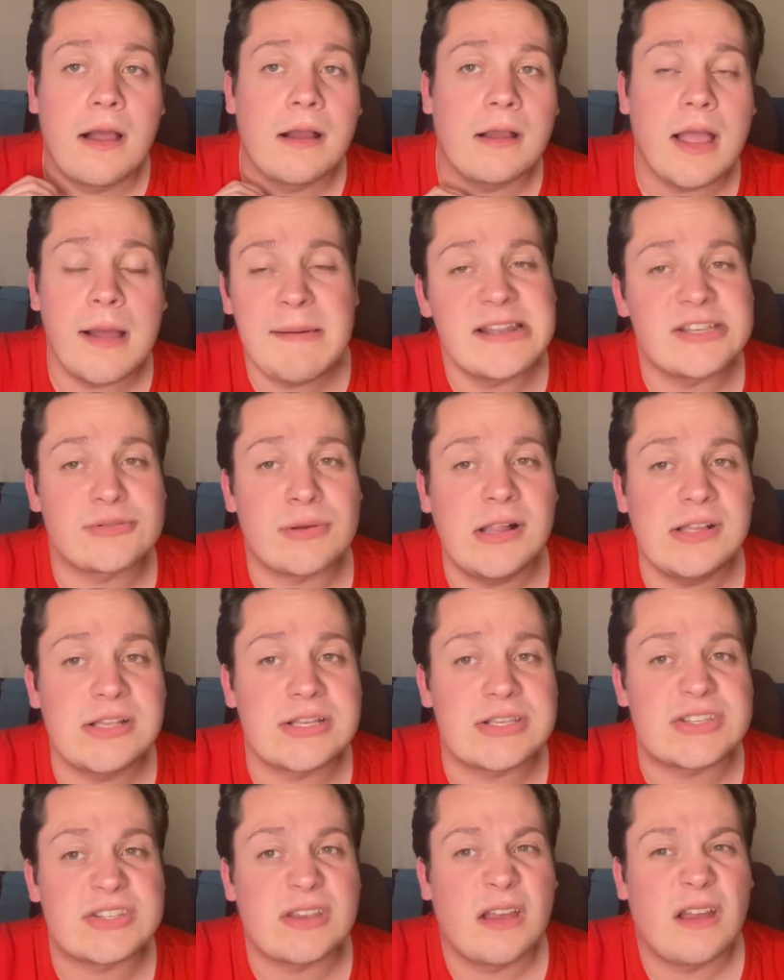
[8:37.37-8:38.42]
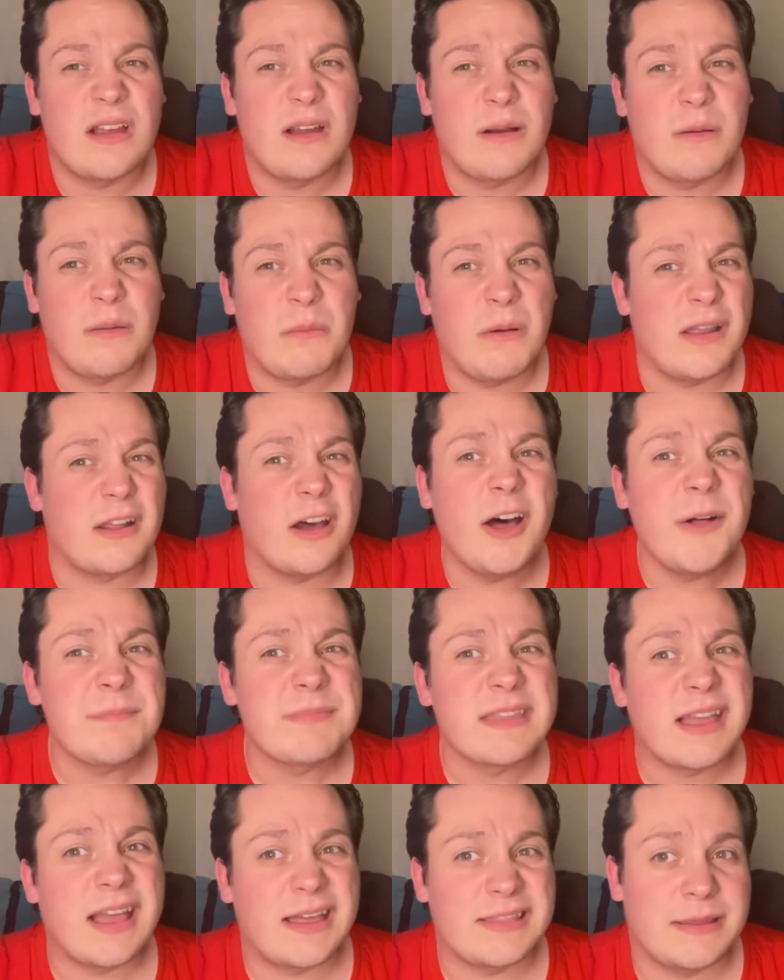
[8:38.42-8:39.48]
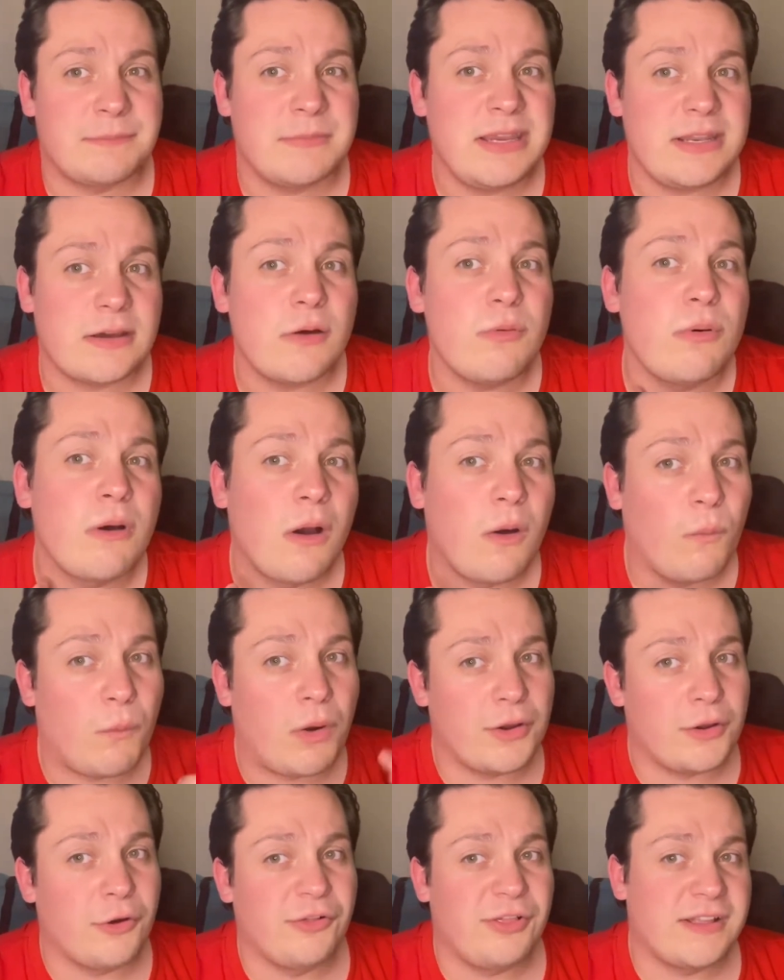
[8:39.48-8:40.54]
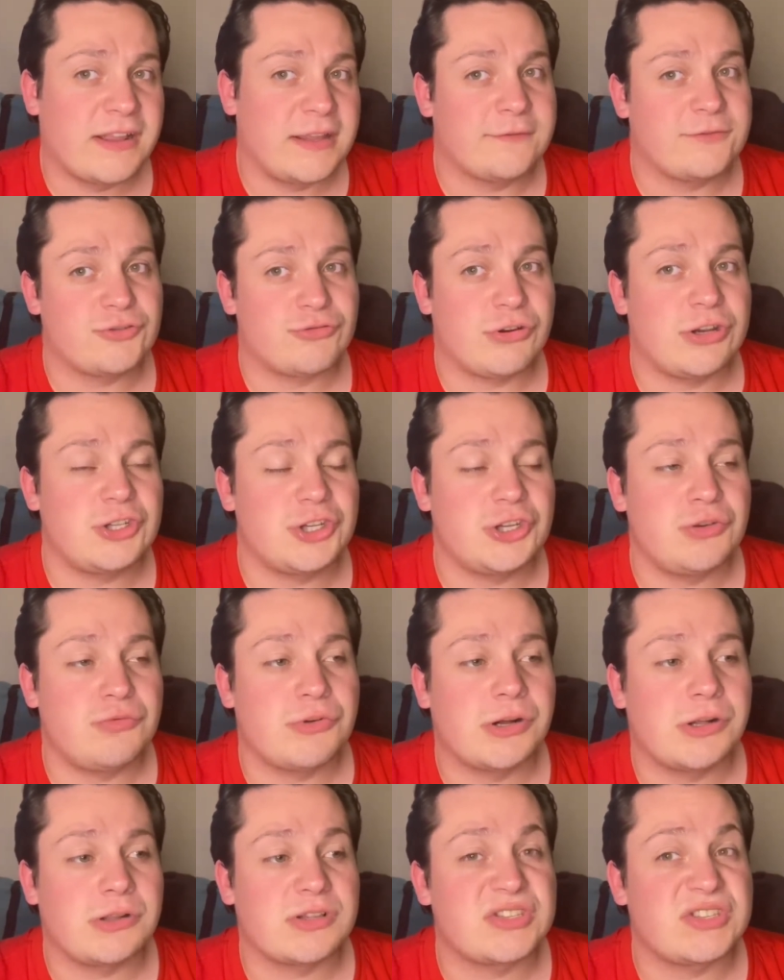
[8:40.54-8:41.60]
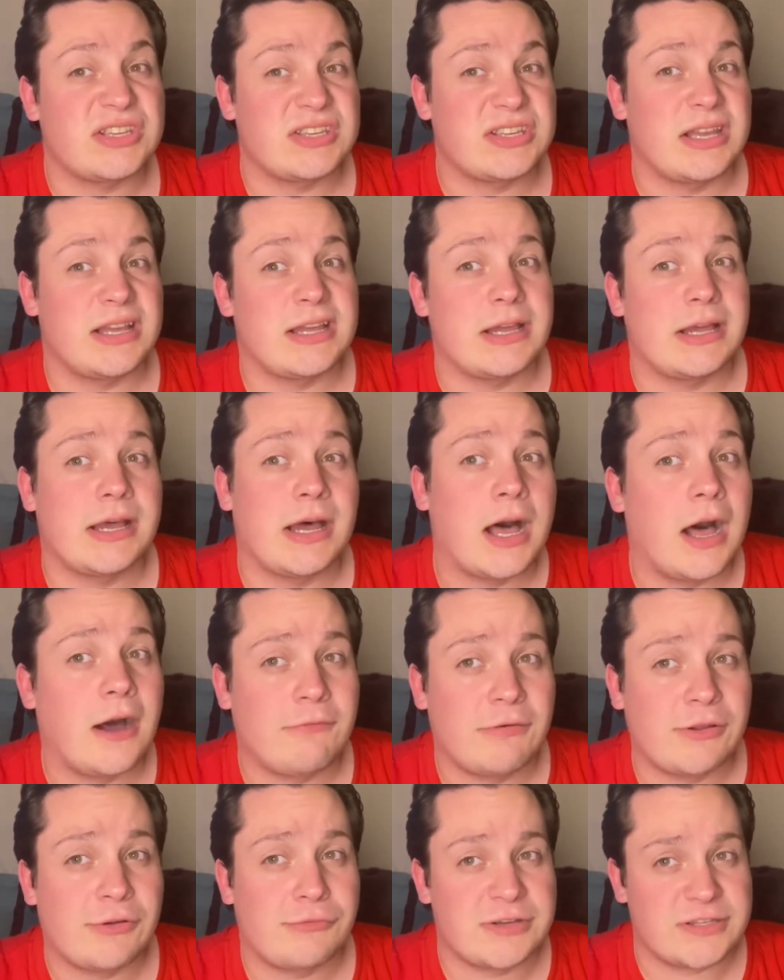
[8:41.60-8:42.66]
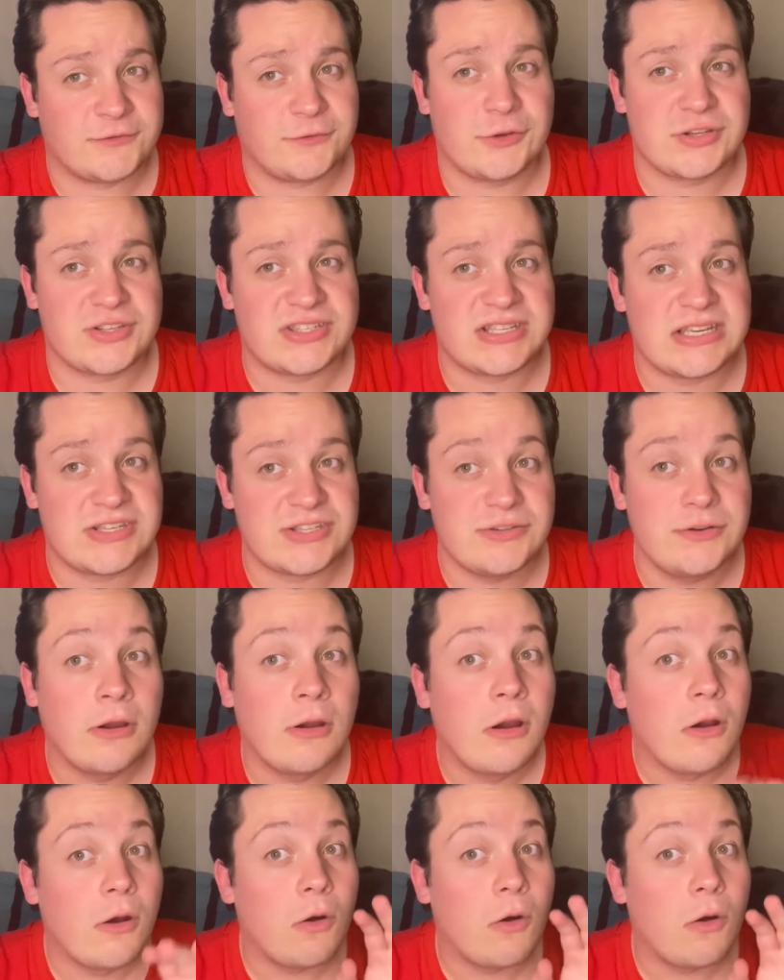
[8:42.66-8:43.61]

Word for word: Comment as well, because why not? And let me know what you're thinking of Strange New Worlds halfway through its first season.